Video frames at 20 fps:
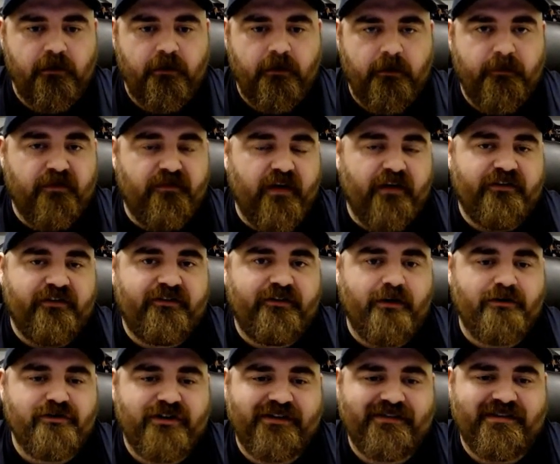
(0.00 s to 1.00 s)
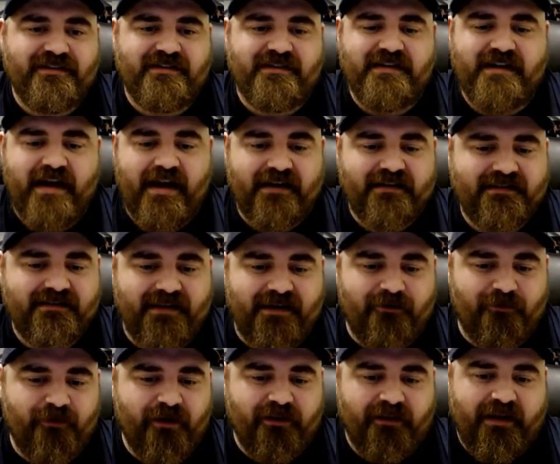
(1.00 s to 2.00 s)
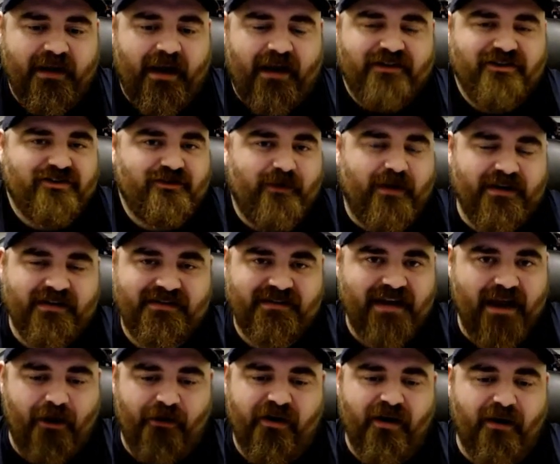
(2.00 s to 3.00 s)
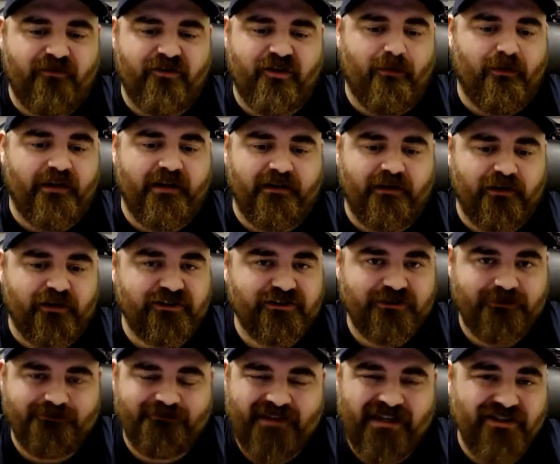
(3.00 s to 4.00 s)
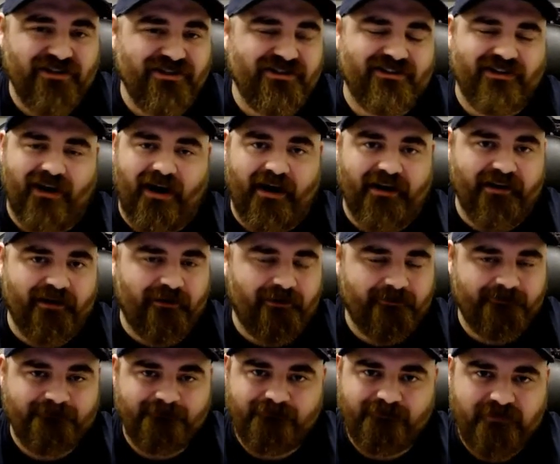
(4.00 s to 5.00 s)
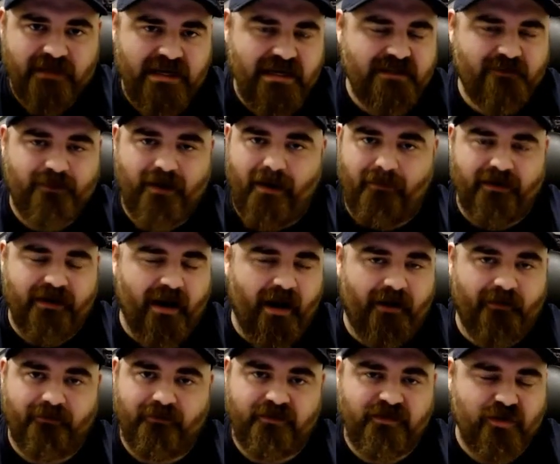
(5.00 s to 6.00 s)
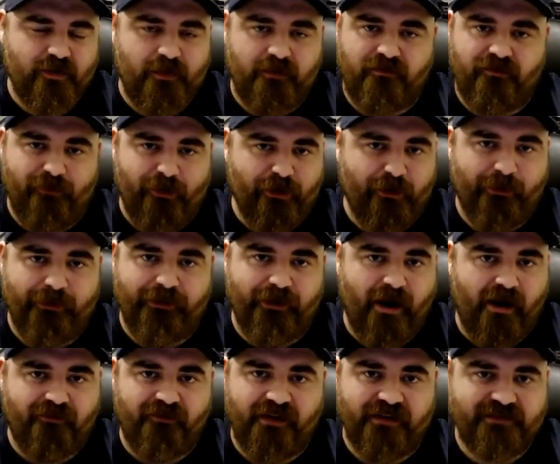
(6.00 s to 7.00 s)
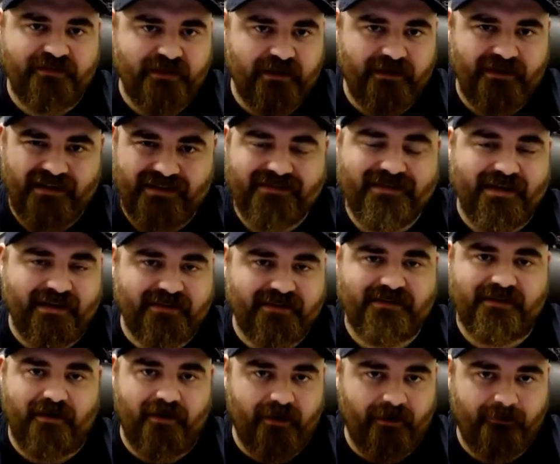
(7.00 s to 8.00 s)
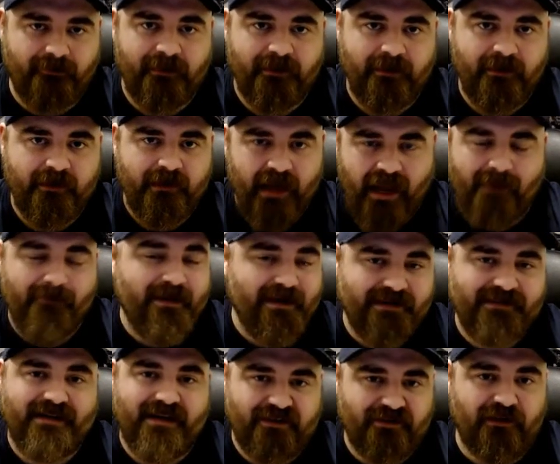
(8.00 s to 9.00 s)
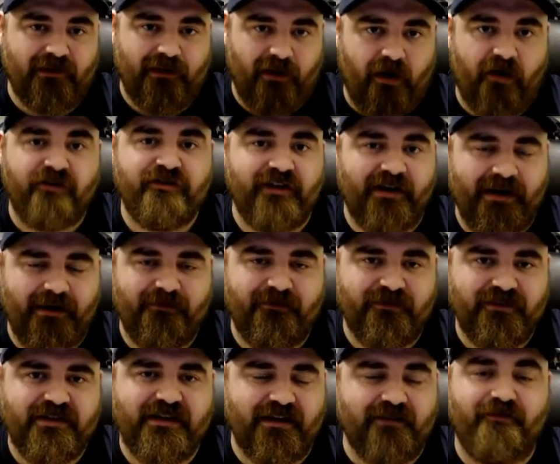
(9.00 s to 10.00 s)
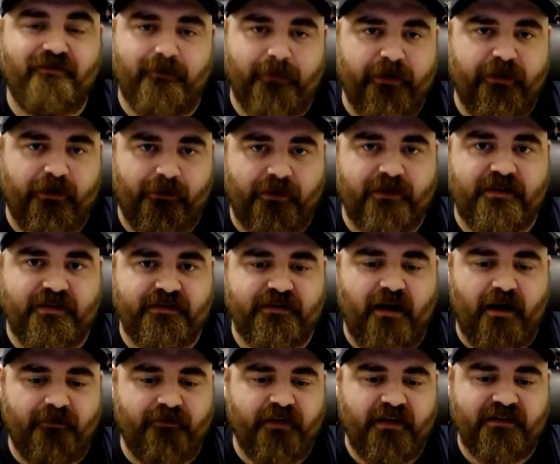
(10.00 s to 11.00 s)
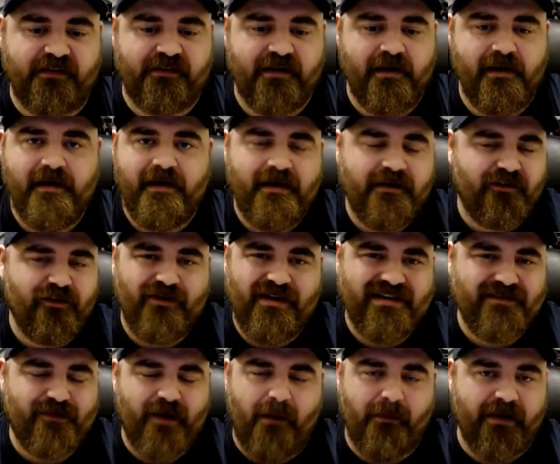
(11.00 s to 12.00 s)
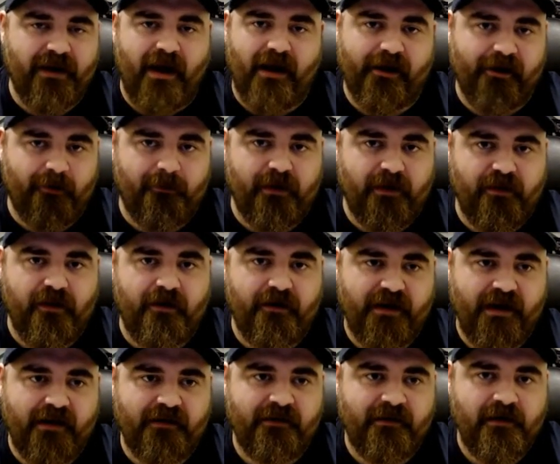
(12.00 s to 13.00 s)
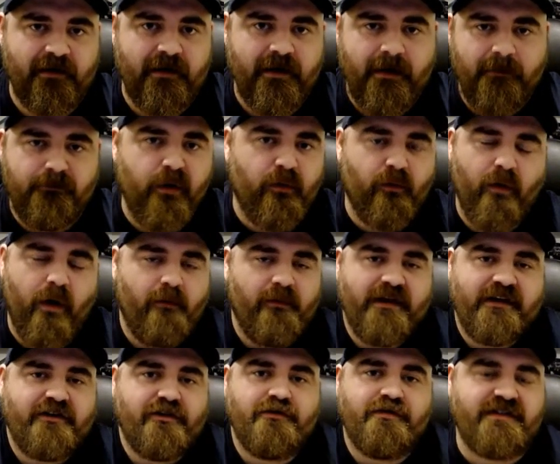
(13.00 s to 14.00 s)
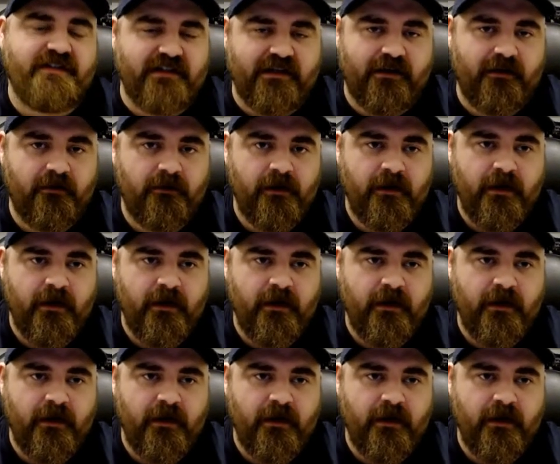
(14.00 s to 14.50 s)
Pavle Stosic is next, and really, I just want to see how comfortable he looks. He just got here. He's probably not super familiar with the offense yet. It takes time. I mean, it takes a long time to get familiar with this offense. So he's probably not going to be there yet. But what we do see,